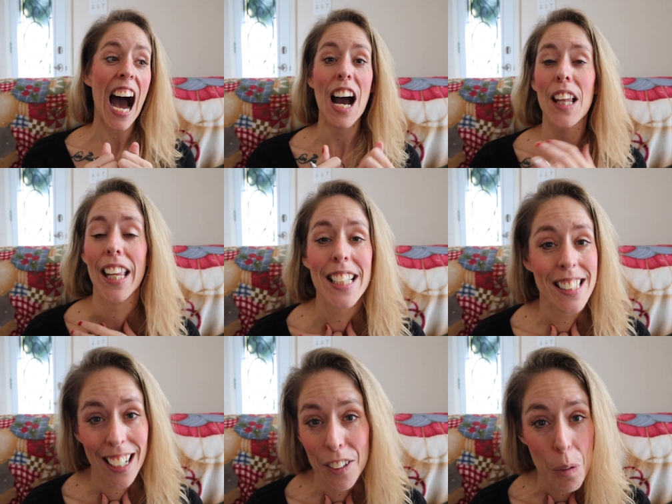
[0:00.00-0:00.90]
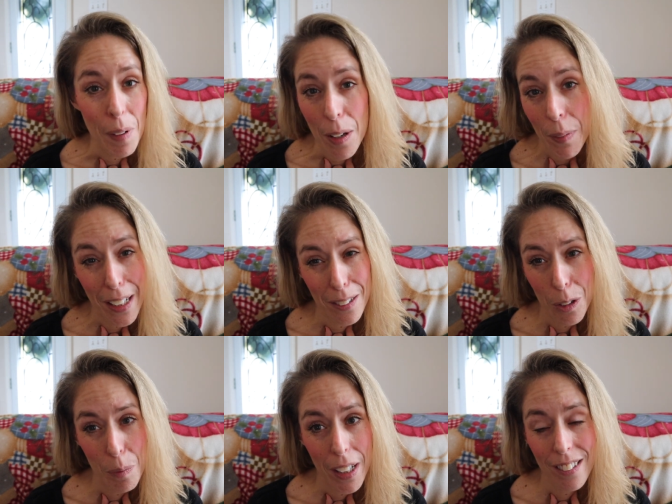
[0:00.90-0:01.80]
I liked, I don't mind being a
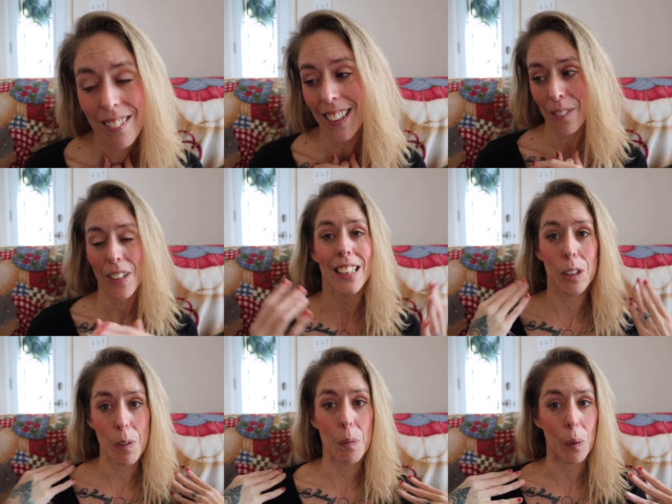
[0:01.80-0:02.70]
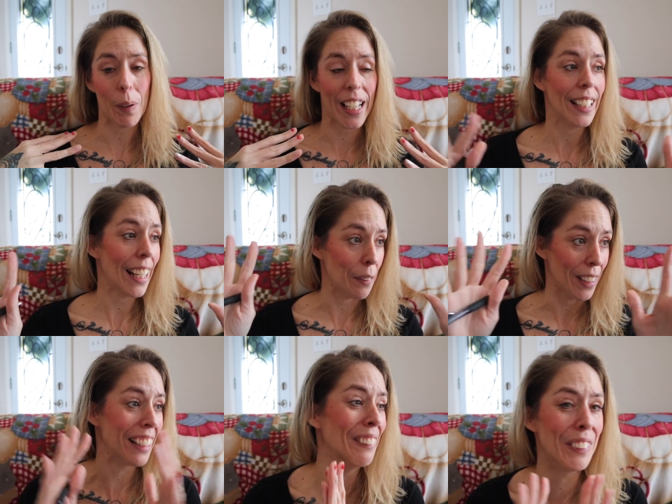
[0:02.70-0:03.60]
little bit, I want a little bit more weight.
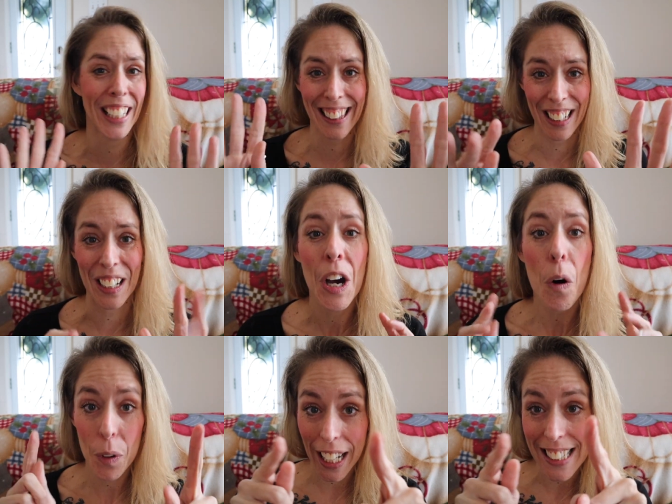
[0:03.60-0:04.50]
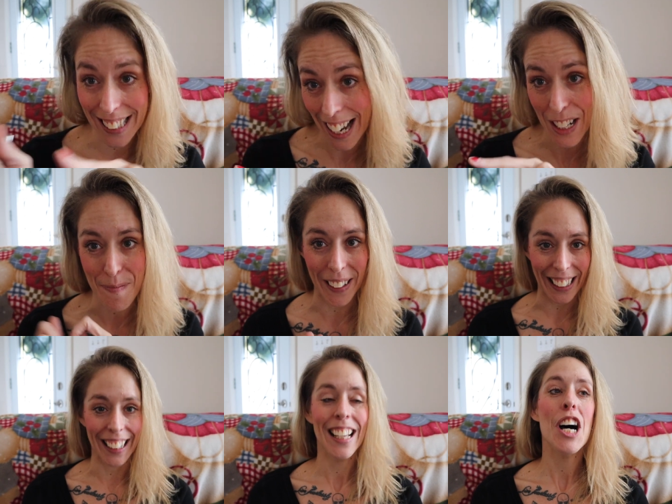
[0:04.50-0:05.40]
Anyway, we'll get there, we'll get to that in a
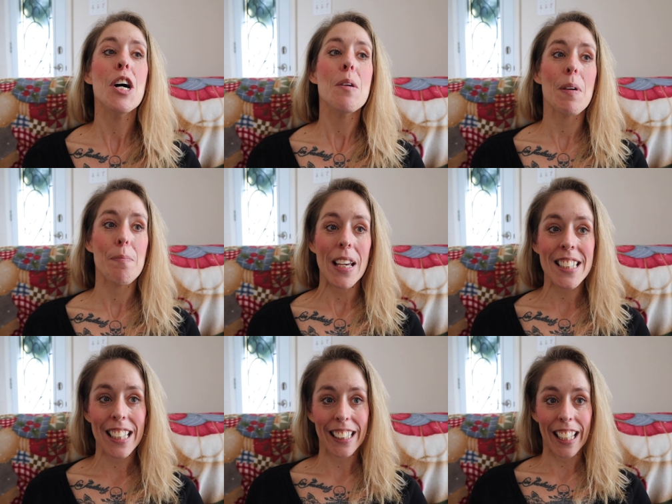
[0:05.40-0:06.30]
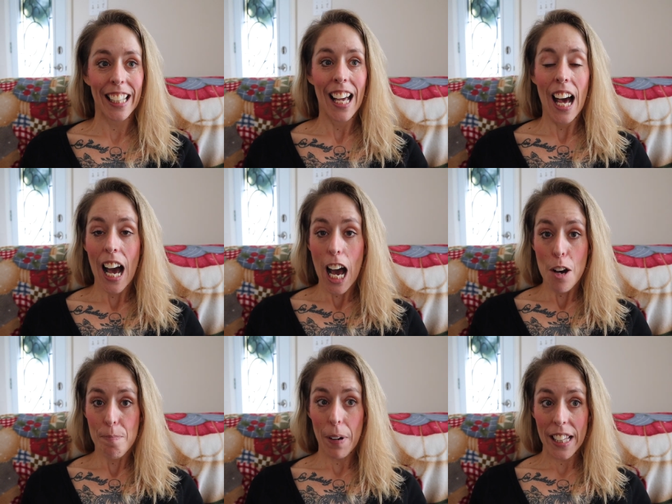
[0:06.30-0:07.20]
minute. But basically,
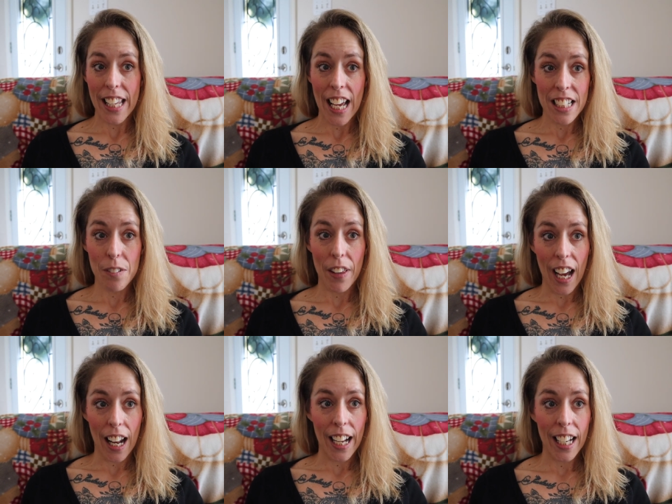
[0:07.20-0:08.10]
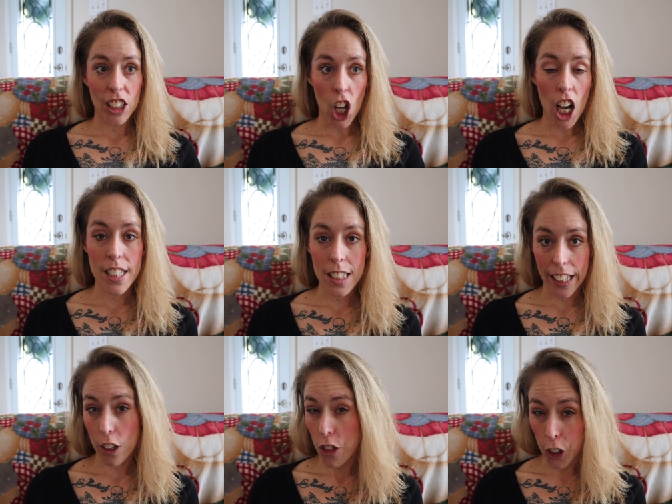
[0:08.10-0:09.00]
by the end of that, I had lost
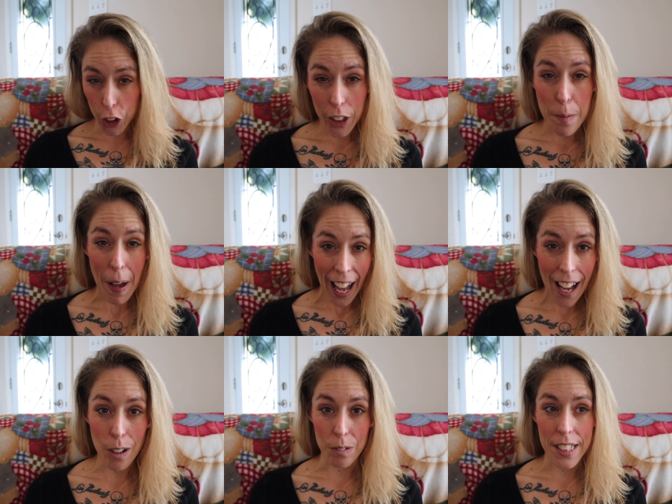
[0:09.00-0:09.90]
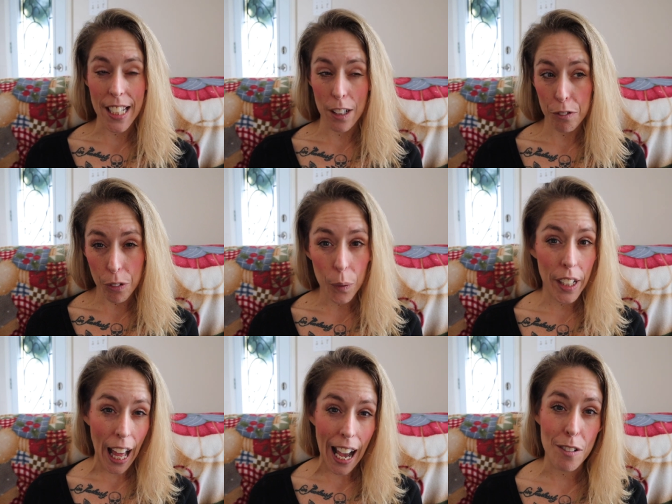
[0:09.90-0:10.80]
like thirty pounds in four
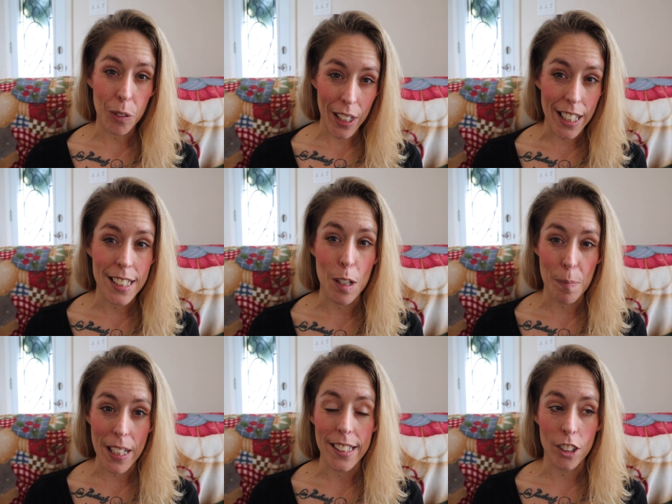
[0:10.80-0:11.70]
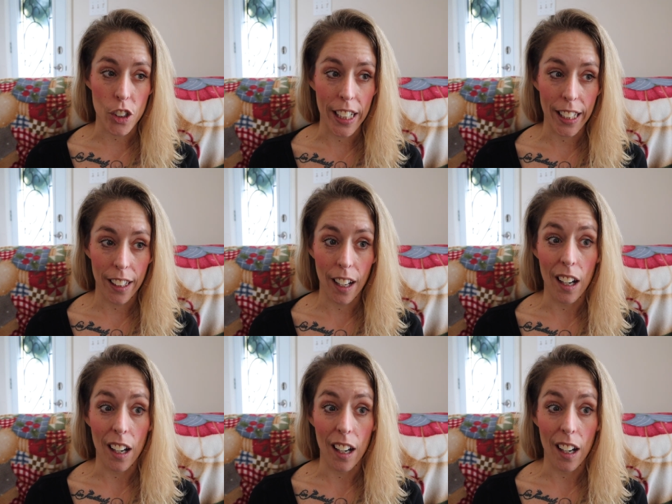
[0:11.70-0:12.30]
and a half weeks in basic training.